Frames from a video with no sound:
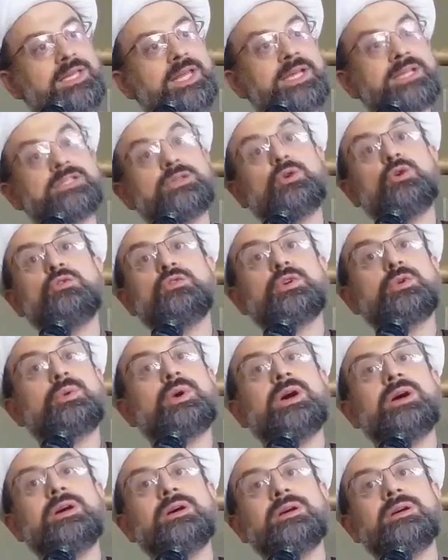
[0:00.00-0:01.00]
takes over
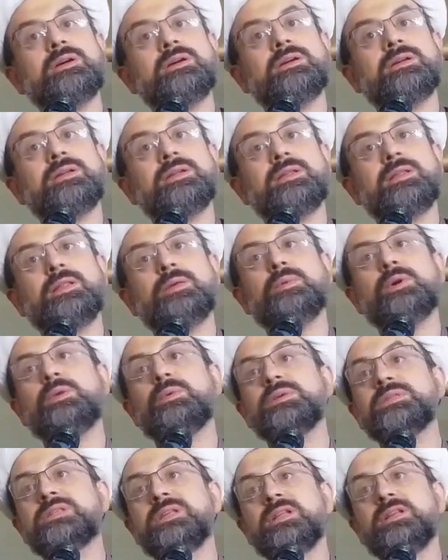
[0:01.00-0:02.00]
what? The one
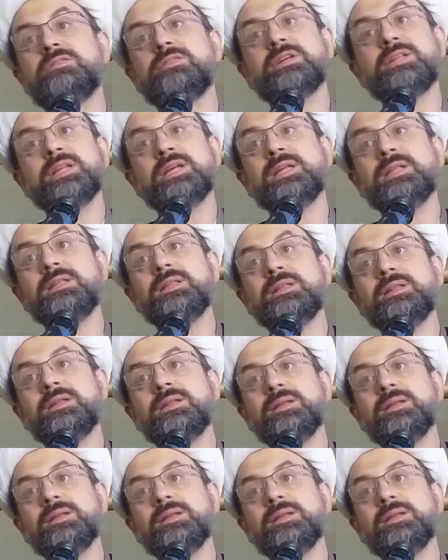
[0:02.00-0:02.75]
was delivered in